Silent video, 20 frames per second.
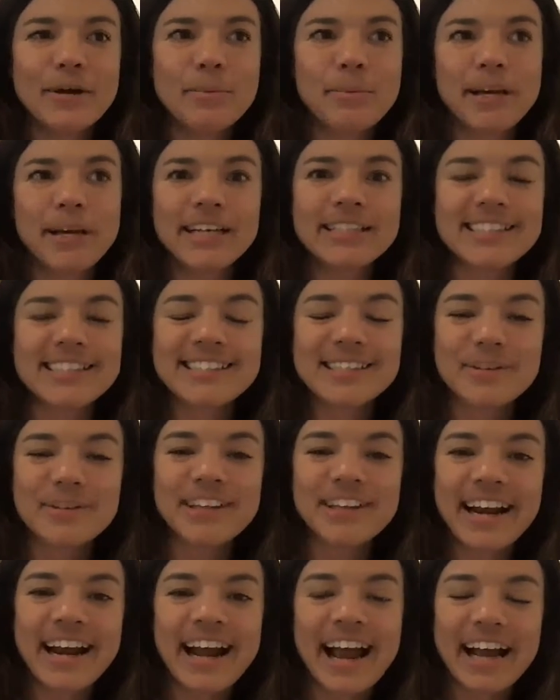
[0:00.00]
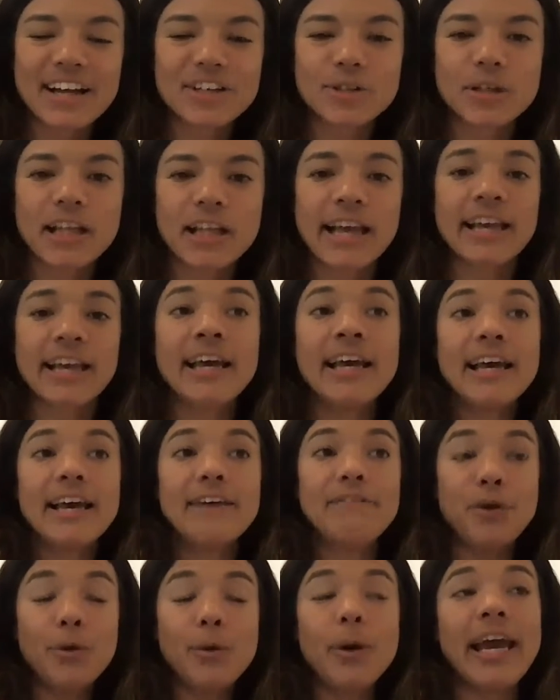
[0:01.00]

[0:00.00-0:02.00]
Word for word: because it's something that i actually like if you